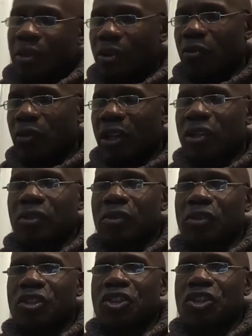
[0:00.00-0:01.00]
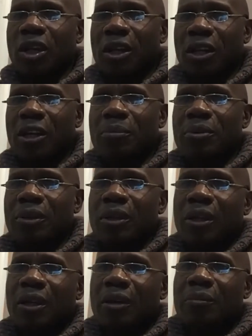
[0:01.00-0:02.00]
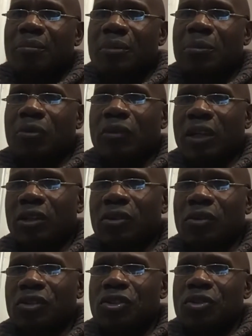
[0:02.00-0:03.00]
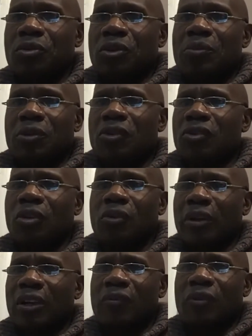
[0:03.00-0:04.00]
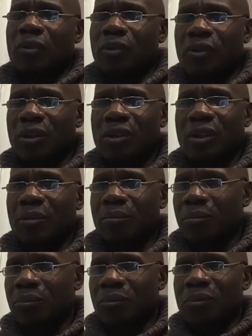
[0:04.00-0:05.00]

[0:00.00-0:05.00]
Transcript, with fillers: they're regularly shot up. Um, people regularly shoot them with assault rifles and um,